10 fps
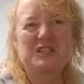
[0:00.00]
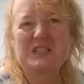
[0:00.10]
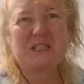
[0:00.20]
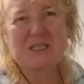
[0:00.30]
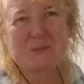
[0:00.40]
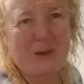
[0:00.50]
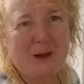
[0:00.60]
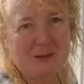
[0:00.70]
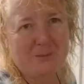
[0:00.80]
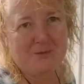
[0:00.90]
She says it's
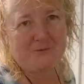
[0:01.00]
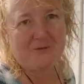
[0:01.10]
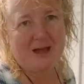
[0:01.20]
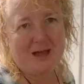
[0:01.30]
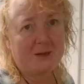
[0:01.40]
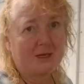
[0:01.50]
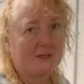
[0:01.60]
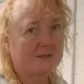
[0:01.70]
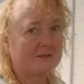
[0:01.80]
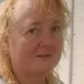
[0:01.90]
barely been 5
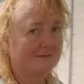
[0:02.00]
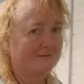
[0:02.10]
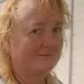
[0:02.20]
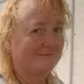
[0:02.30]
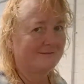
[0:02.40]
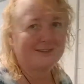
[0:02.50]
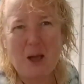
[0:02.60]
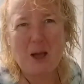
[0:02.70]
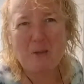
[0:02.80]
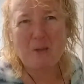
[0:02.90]
minutes.
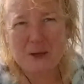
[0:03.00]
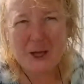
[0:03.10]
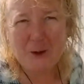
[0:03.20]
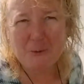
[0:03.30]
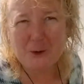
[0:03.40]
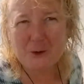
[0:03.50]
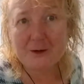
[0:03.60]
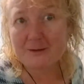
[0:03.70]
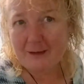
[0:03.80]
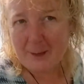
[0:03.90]
I'm gonna go
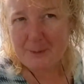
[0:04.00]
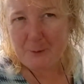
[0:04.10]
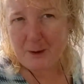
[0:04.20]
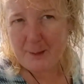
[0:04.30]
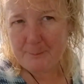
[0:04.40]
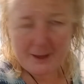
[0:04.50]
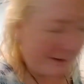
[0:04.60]
look. I'll be right back.